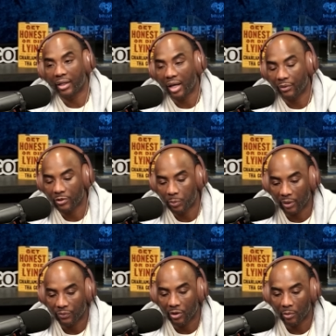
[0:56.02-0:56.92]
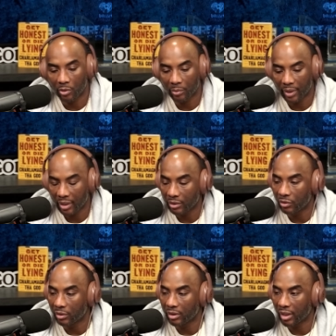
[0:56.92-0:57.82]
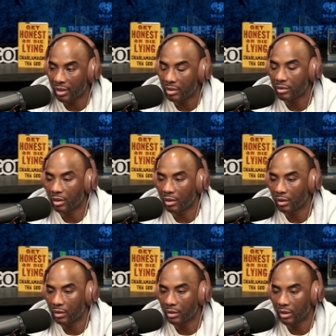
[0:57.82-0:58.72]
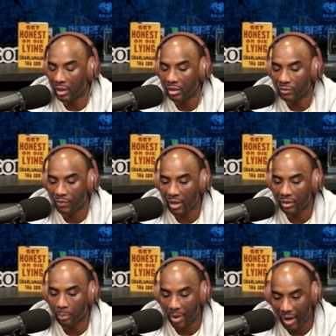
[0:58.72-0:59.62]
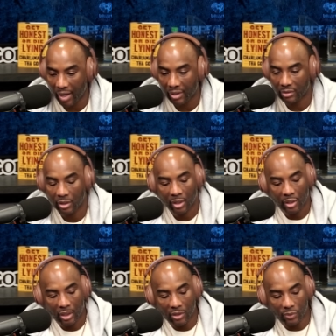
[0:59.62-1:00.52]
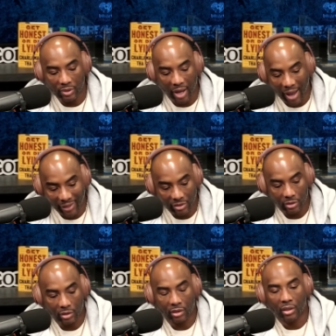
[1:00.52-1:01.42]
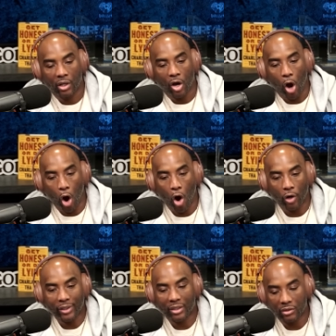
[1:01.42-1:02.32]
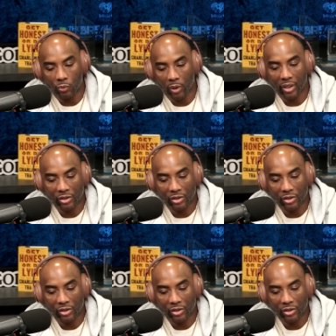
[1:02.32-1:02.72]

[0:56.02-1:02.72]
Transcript: got a lot of respect for Herbo, man. You know, the day his, uh, the day his father passed, he was actually on his way